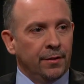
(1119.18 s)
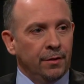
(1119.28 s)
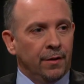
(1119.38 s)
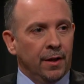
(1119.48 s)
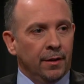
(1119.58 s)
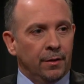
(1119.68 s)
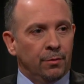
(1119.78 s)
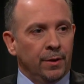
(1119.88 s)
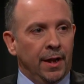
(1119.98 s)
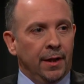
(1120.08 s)
So you've got to
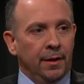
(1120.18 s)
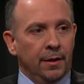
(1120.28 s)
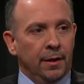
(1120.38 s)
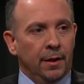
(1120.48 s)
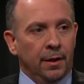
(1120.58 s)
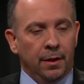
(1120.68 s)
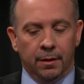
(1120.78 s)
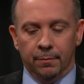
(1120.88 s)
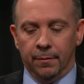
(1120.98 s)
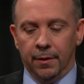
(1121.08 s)
create
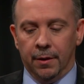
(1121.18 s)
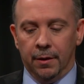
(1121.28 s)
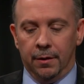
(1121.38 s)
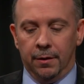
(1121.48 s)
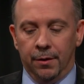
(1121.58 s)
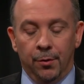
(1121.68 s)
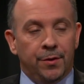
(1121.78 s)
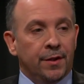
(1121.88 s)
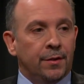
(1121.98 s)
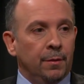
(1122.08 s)
new
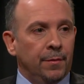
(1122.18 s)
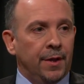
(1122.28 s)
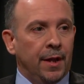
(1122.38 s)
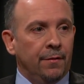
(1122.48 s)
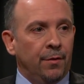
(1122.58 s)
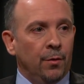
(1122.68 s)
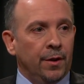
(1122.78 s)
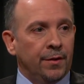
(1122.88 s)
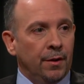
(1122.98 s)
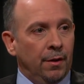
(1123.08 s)
systems that
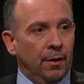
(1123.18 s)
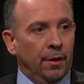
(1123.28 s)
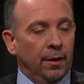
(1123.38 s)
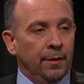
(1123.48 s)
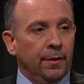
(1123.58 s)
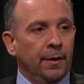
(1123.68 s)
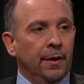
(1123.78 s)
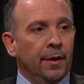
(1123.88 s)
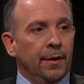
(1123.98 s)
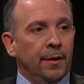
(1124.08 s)
focus on
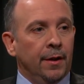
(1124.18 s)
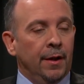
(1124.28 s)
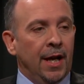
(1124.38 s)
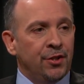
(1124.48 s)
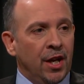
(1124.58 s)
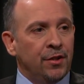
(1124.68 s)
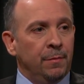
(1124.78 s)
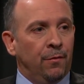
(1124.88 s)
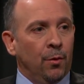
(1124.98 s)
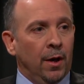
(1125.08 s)
the education
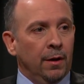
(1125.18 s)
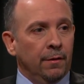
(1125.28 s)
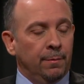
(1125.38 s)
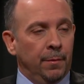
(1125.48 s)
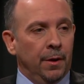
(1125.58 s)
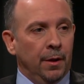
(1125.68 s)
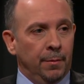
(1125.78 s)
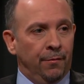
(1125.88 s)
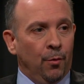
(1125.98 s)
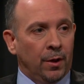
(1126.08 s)
before
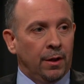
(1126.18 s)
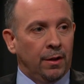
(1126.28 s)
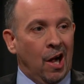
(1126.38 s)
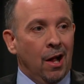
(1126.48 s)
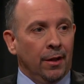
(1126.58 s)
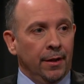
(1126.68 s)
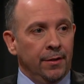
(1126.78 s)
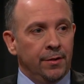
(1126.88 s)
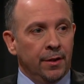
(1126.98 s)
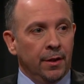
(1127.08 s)

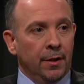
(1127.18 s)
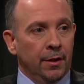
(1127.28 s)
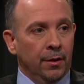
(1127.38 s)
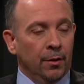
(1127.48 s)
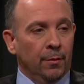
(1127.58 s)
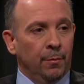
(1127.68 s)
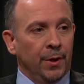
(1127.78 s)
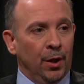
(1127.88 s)
college, or